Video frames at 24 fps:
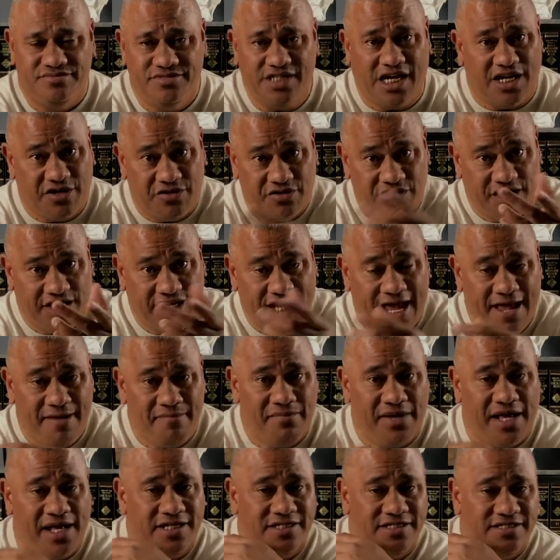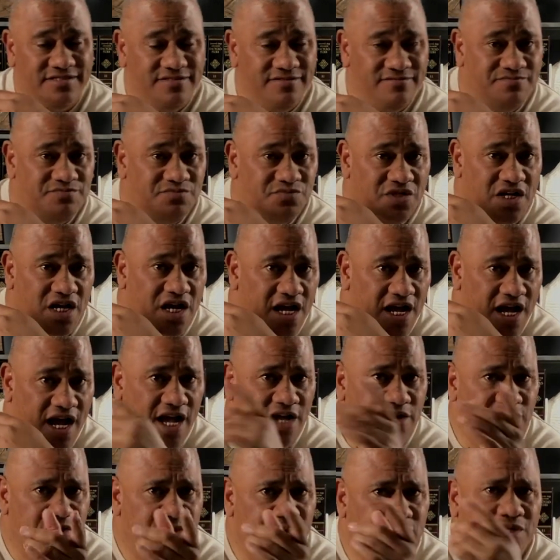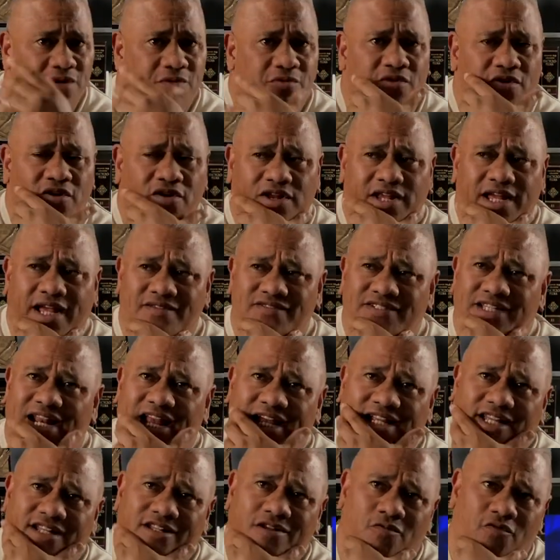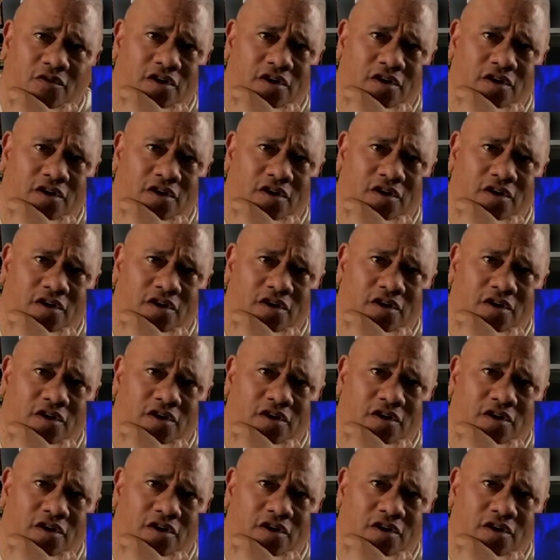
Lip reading: Not only that, but I've selected the